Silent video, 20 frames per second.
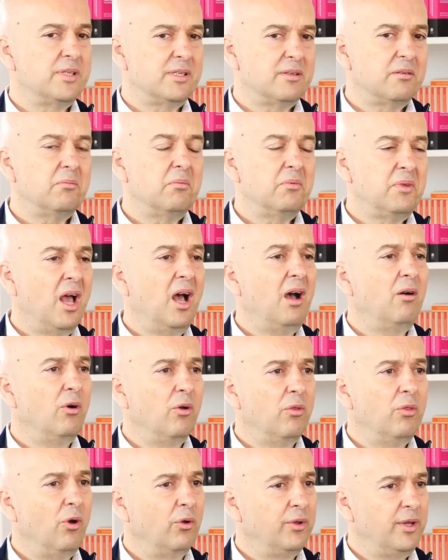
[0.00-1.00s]
yeah,
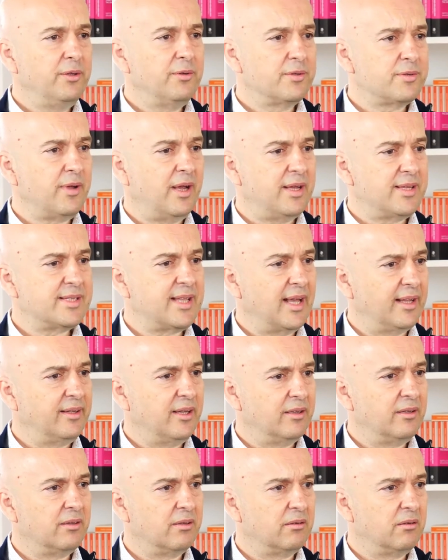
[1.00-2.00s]
on, on, industry, I said
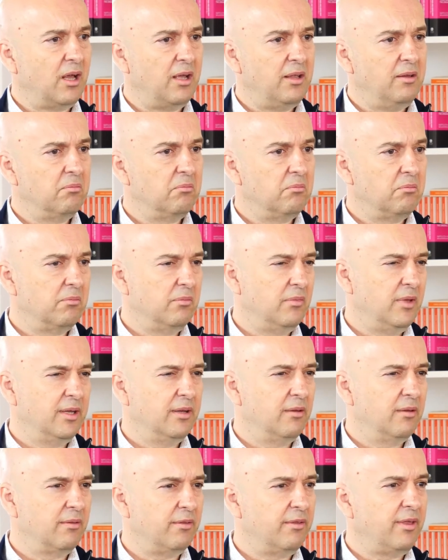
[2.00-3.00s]
that I
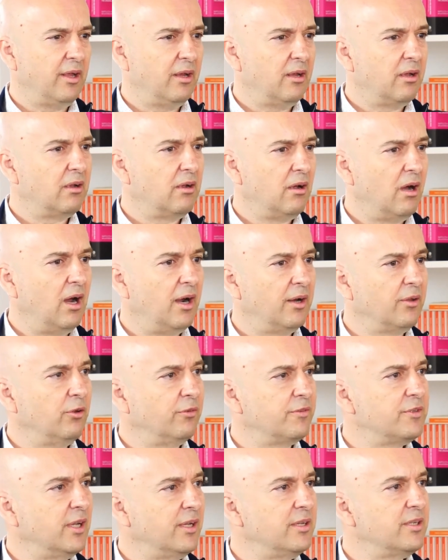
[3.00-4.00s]
didn't think hard
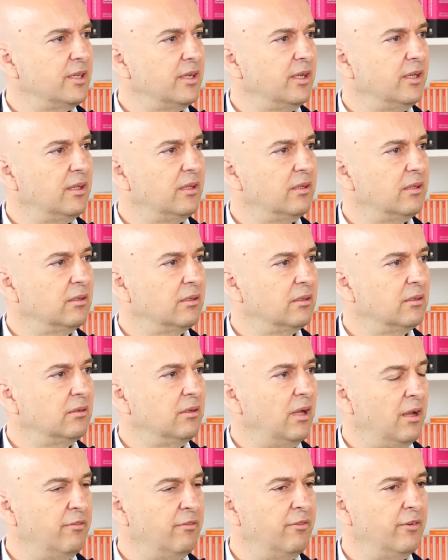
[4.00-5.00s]
of changing it uh,
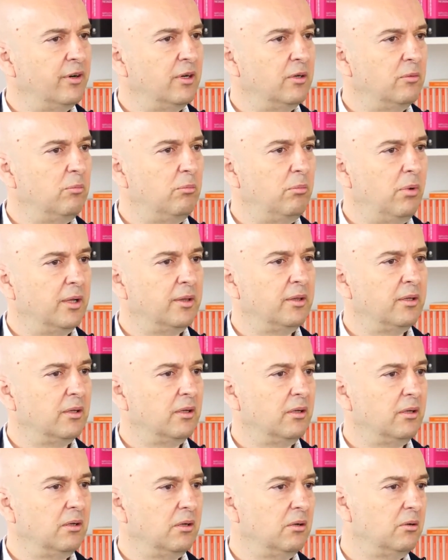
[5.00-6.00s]
ever, but
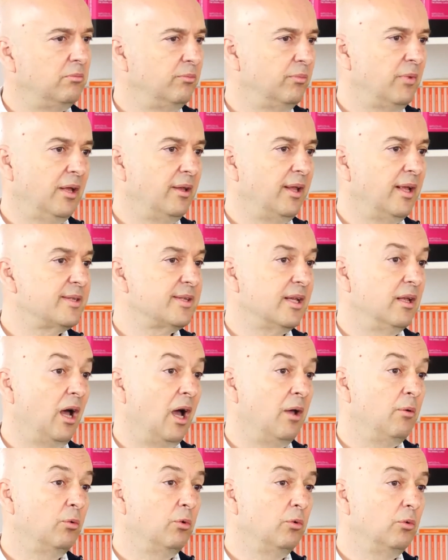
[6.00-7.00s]
yeah, that's consider?
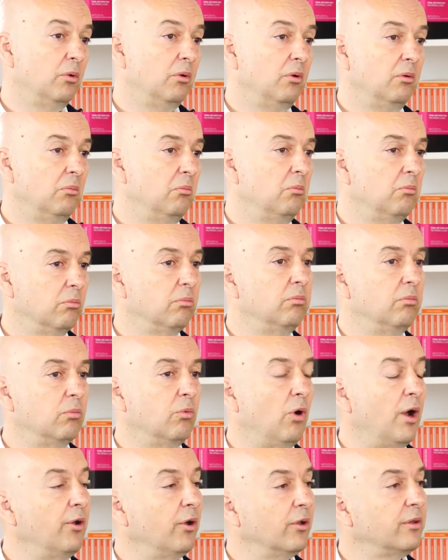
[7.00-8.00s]
I will.
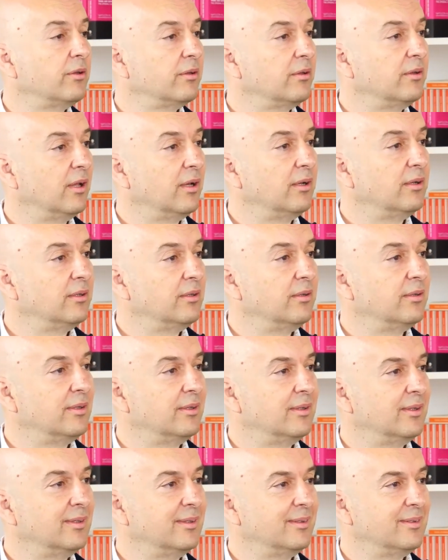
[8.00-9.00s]
why not? Yeah, why
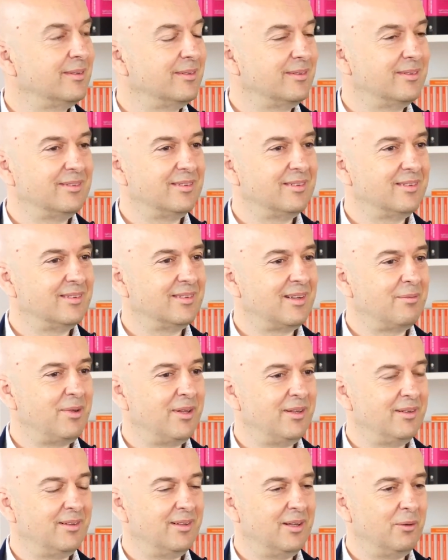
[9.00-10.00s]
not? I
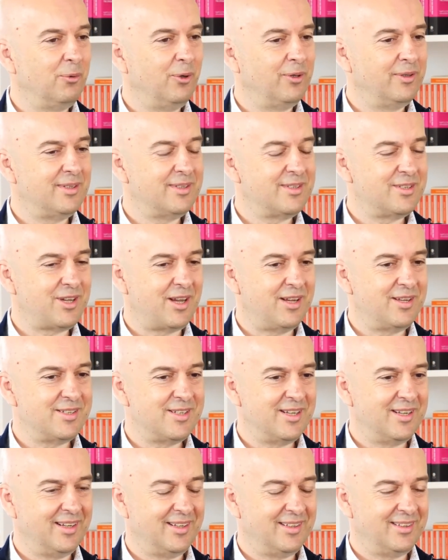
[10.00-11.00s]
mean the world is
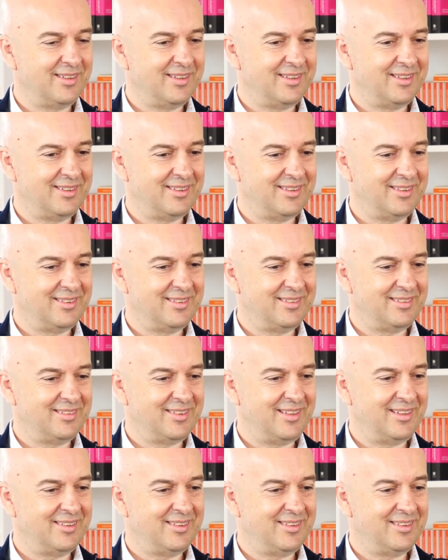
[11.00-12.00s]
changing, and
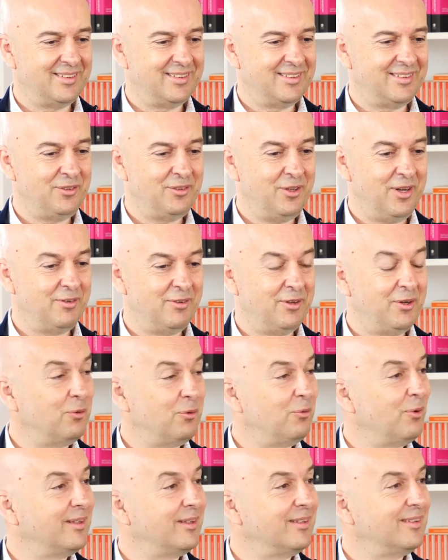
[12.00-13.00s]
and you never know
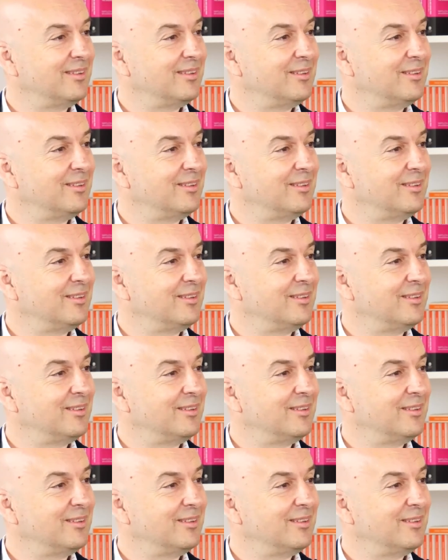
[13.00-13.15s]
what the